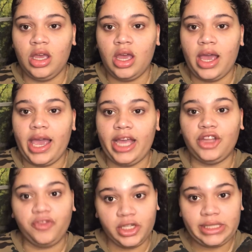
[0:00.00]
And the
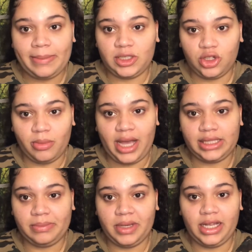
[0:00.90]
first time I told them I had
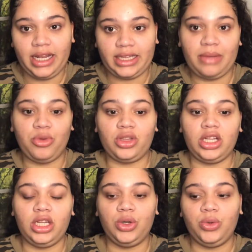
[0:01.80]
to pee, like, they brought the
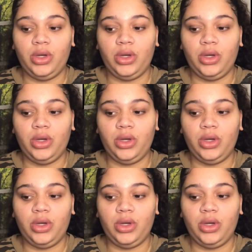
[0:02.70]
little